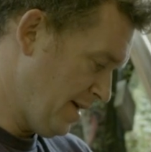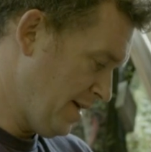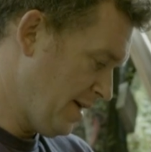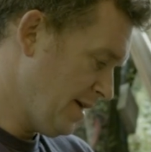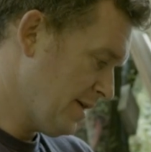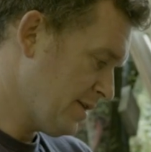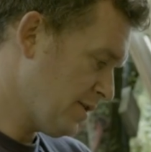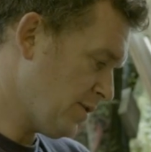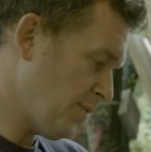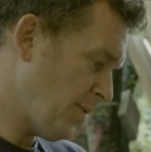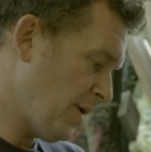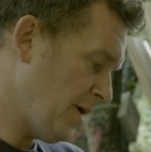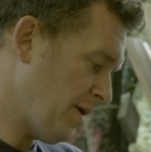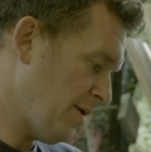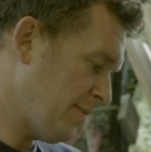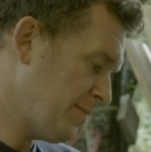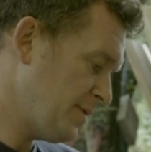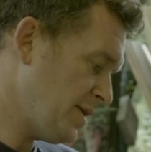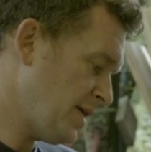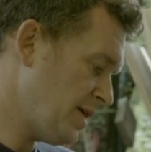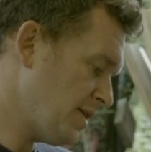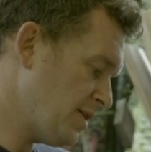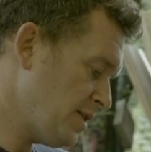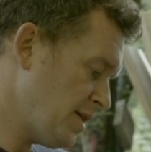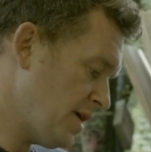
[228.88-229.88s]
So when I'm
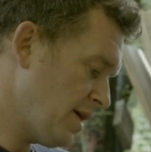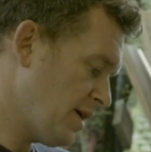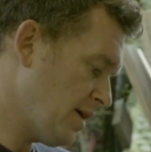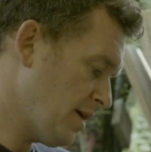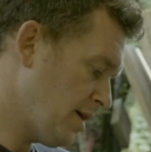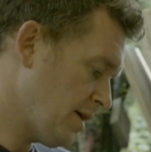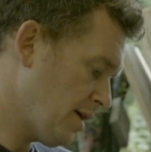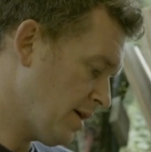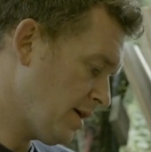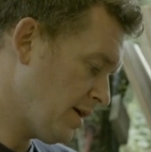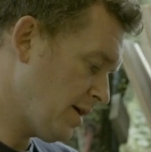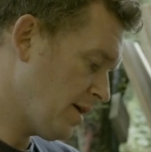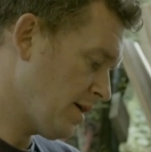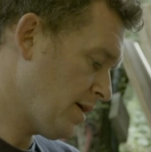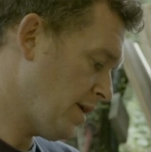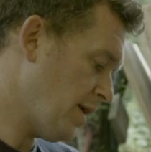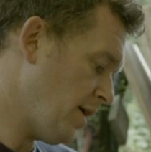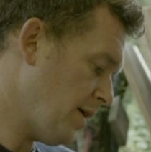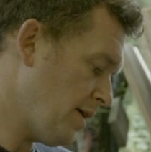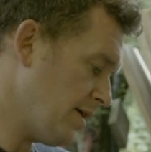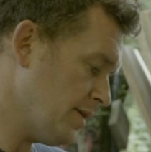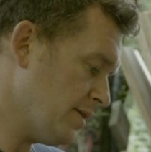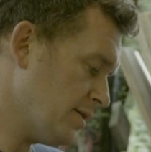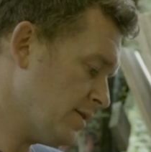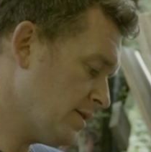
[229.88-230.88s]
teaching
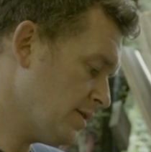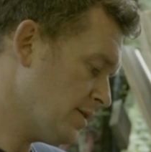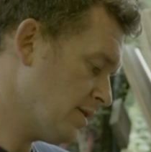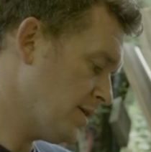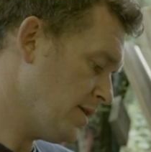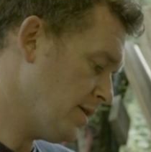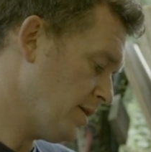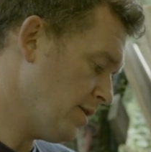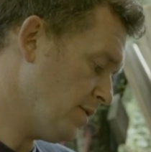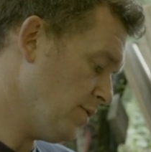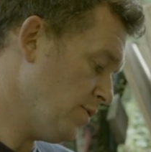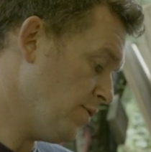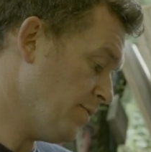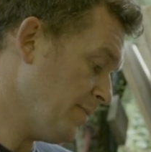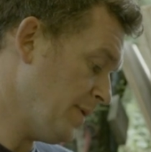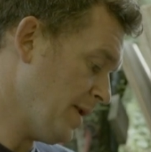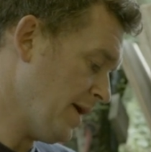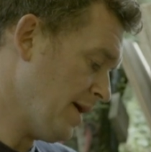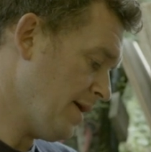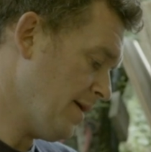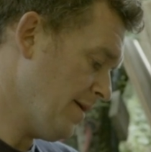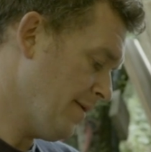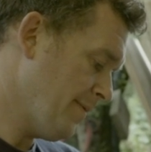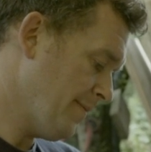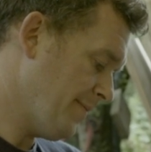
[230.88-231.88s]
clients
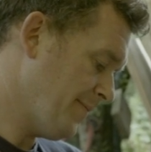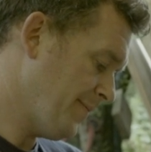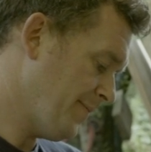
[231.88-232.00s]
normally,